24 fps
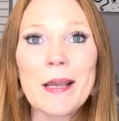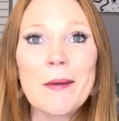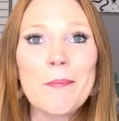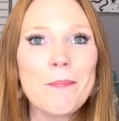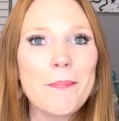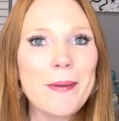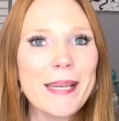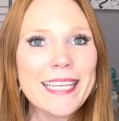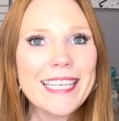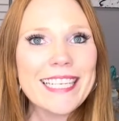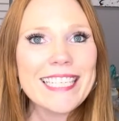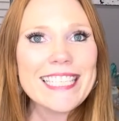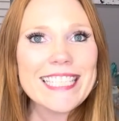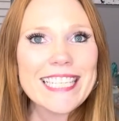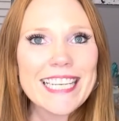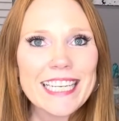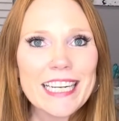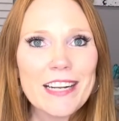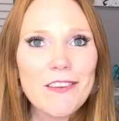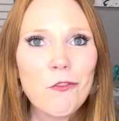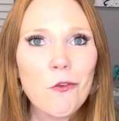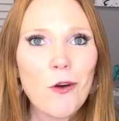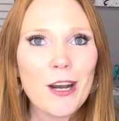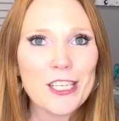Be
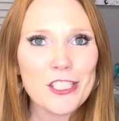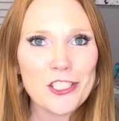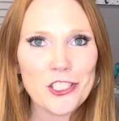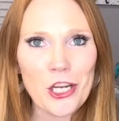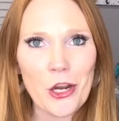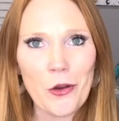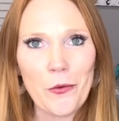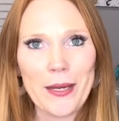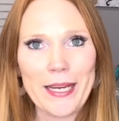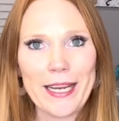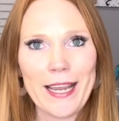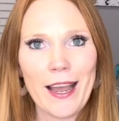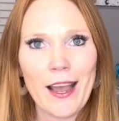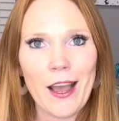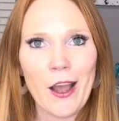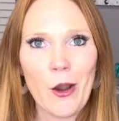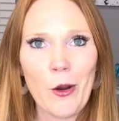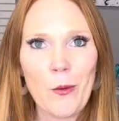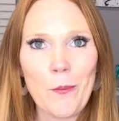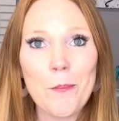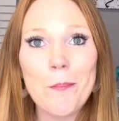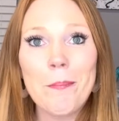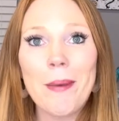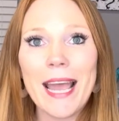attentive while showing a
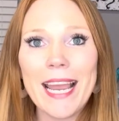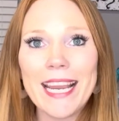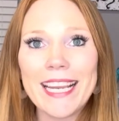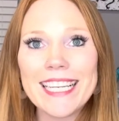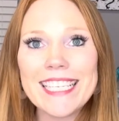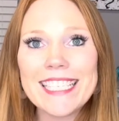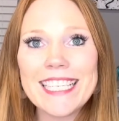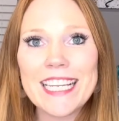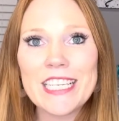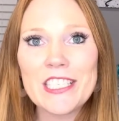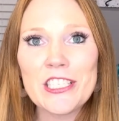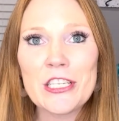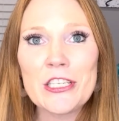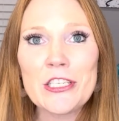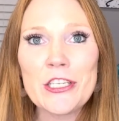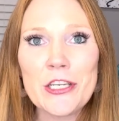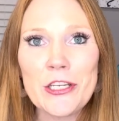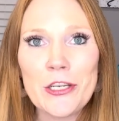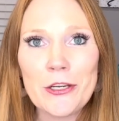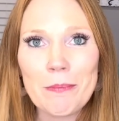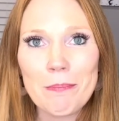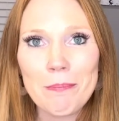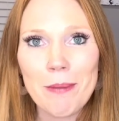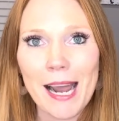home. Pay attention to
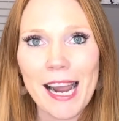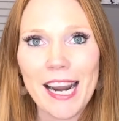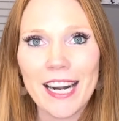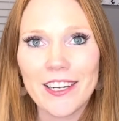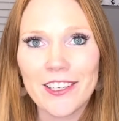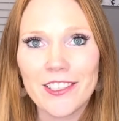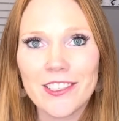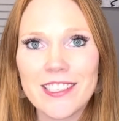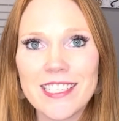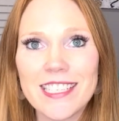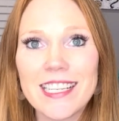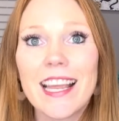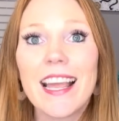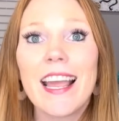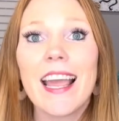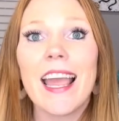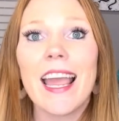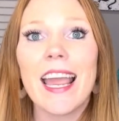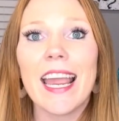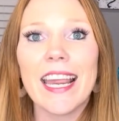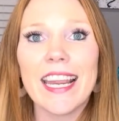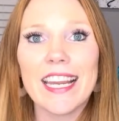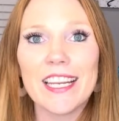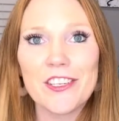your buyers
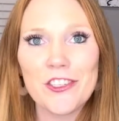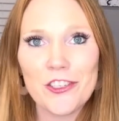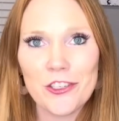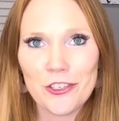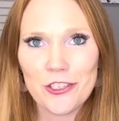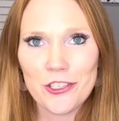and your